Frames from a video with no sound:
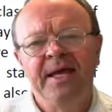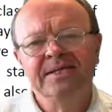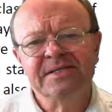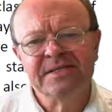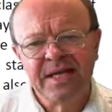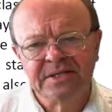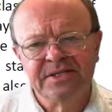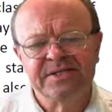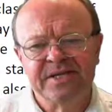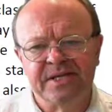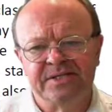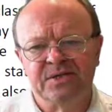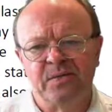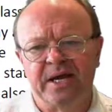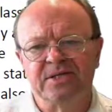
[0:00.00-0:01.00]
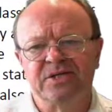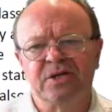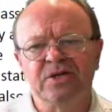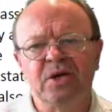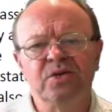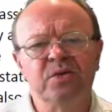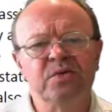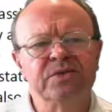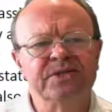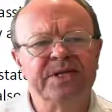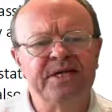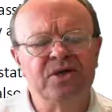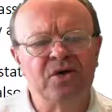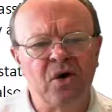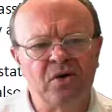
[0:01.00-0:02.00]
In such a situation, you will
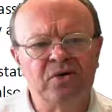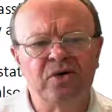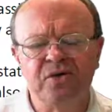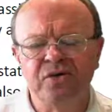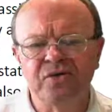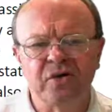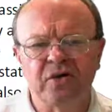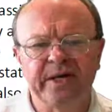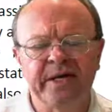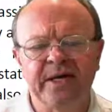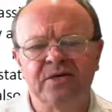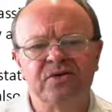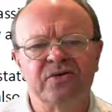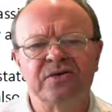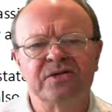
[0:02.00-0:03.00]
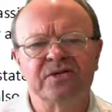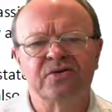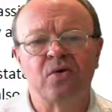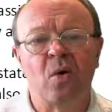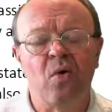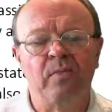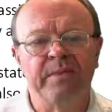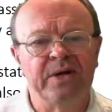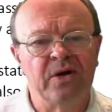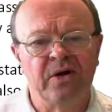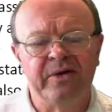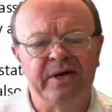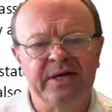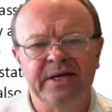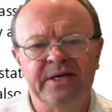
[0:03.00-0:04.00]
see non-controlling interests or
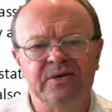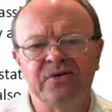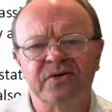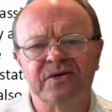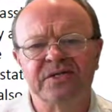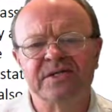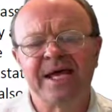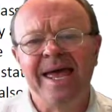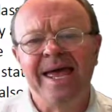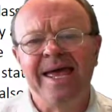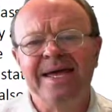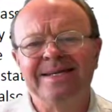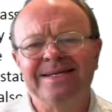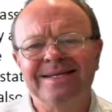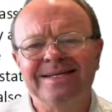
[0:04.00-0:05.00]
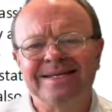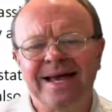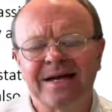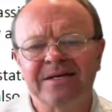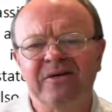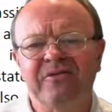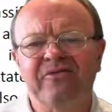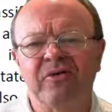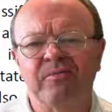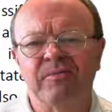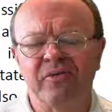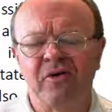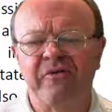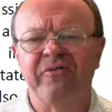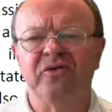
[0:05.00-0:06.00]
minority interests deducted from
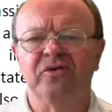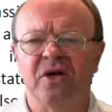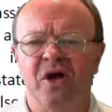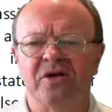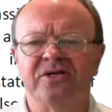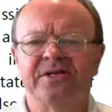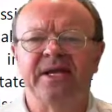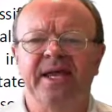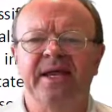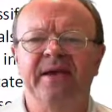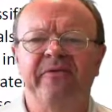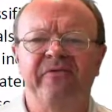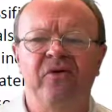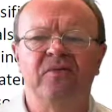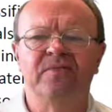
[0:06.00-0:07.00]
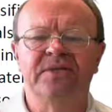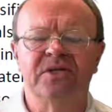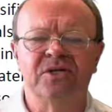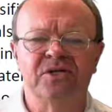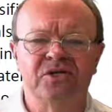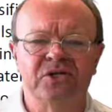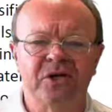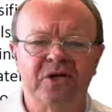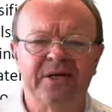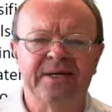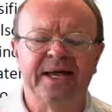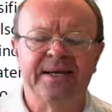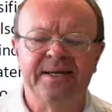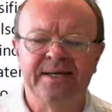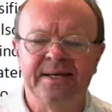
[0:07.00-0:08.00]
profit or loss in a firm's
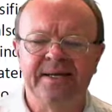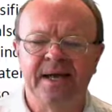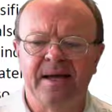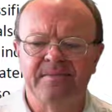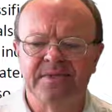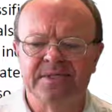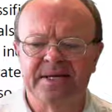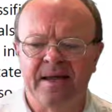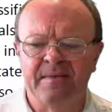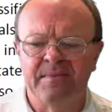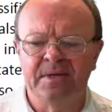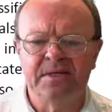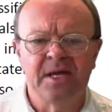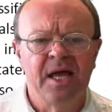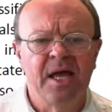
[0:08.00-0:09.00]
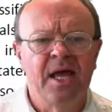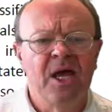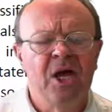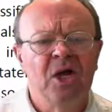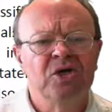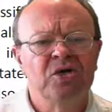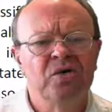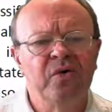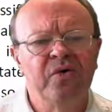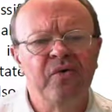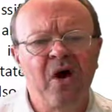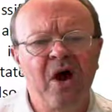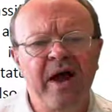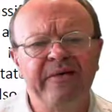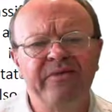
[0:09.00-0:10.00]
consolidated income statement to
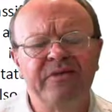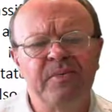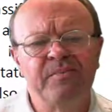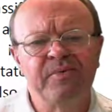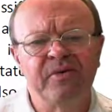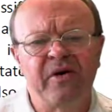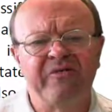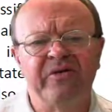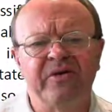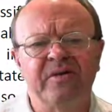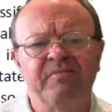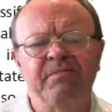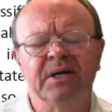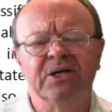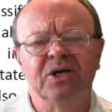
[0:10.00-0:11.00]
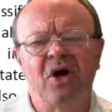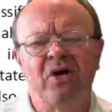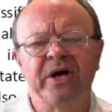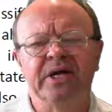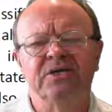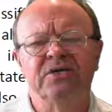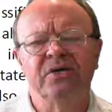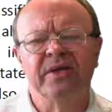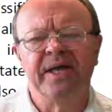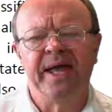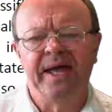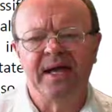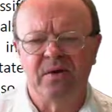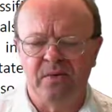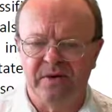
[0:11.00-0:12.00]
arrive at the profit belonging to
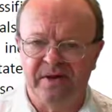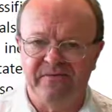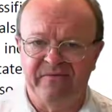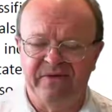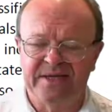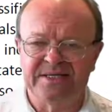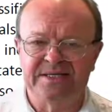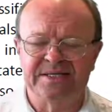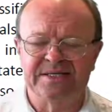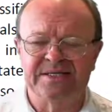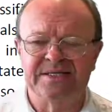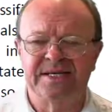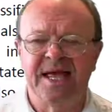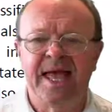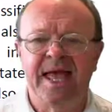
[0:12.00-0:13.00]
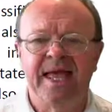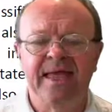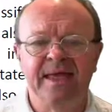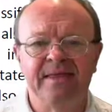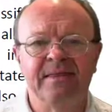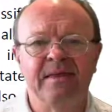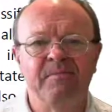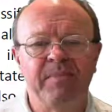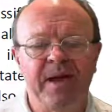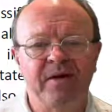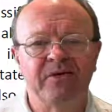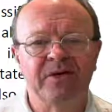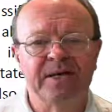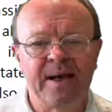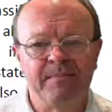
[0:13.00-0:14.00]
the equity investors in the
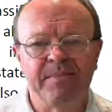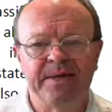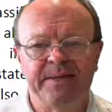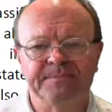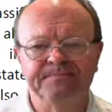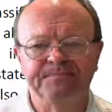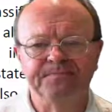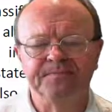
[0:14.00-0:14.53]
parent company.